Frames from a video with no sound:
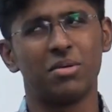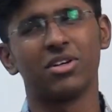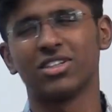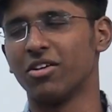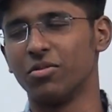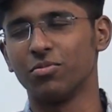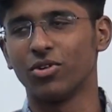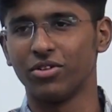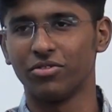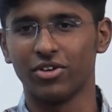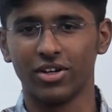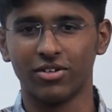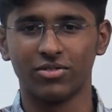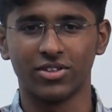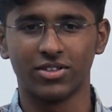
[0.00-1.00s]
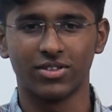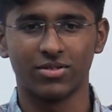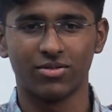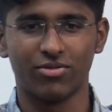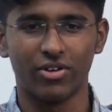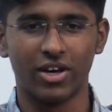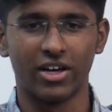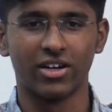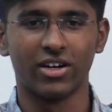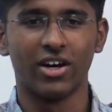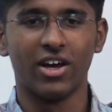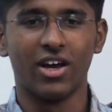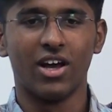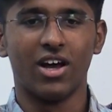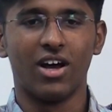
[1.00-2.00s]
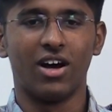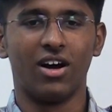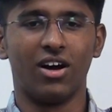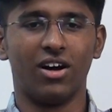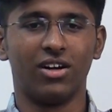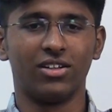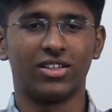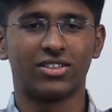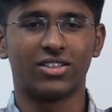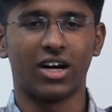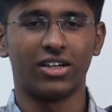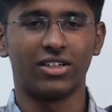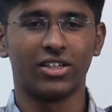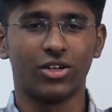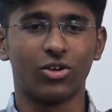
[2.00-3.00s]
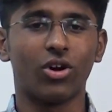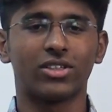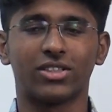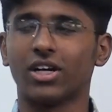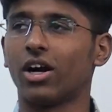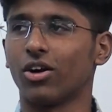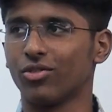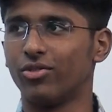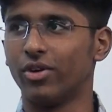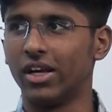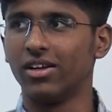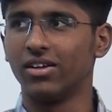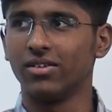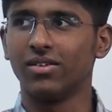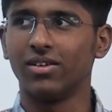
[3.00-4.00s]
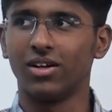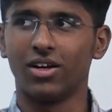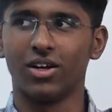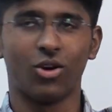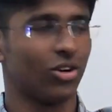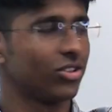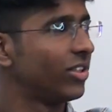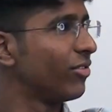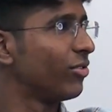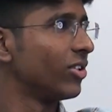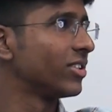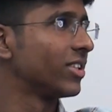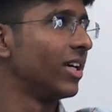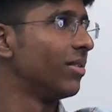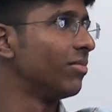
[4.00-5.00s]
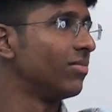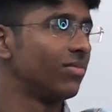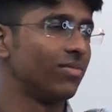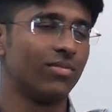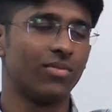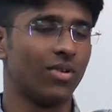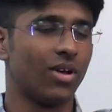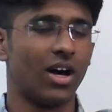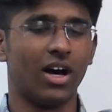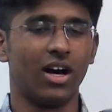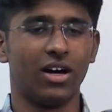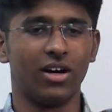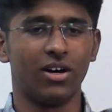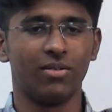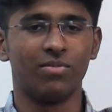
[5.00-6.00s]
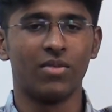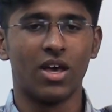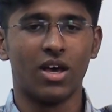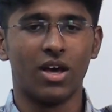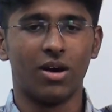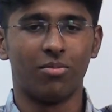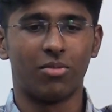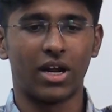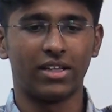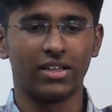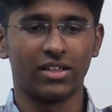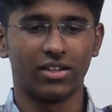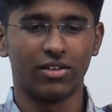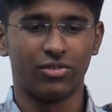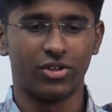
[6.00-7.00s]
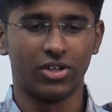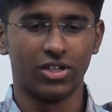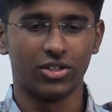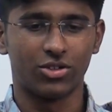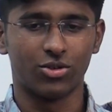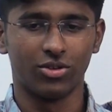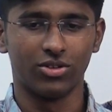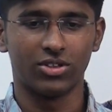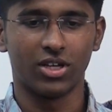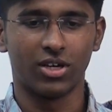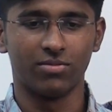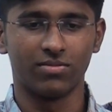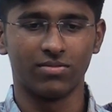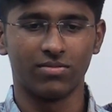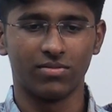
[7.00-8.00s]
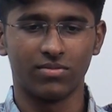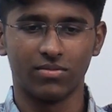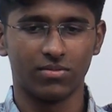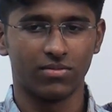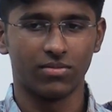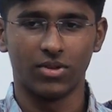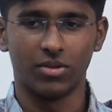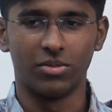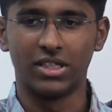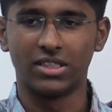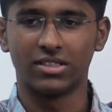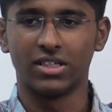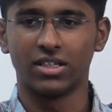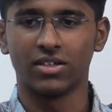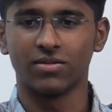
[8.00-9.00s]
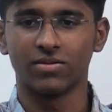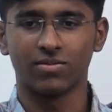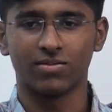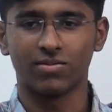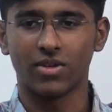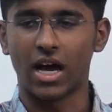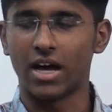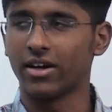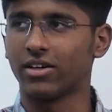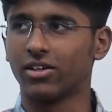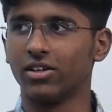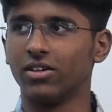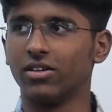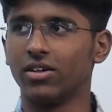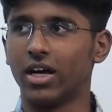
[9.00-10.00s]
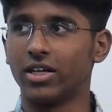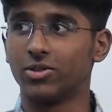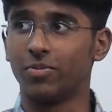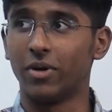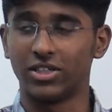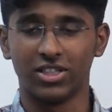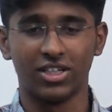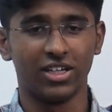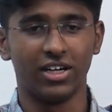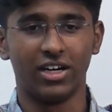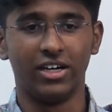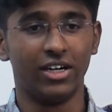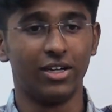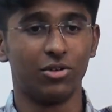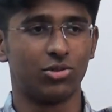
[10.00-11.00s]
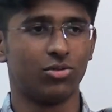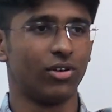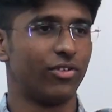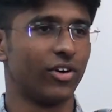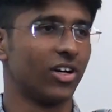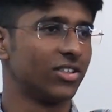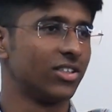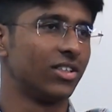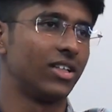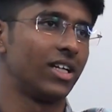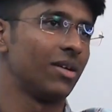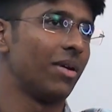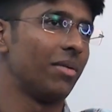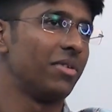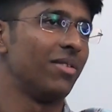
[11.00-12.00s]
Maybe a 7.5 is fair. They did not start off well, lost their first game. But I think they've really shown some amazing character, especially individual figures in the team.